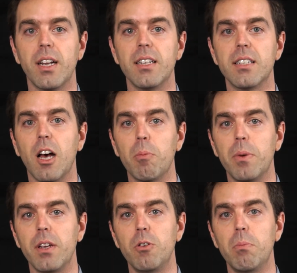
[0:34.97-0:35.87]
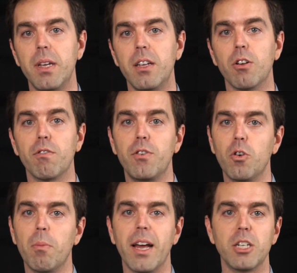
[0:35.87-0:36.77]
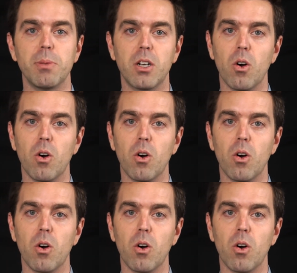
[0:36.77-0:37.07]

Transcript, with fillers: that it is helping you meet your fuel management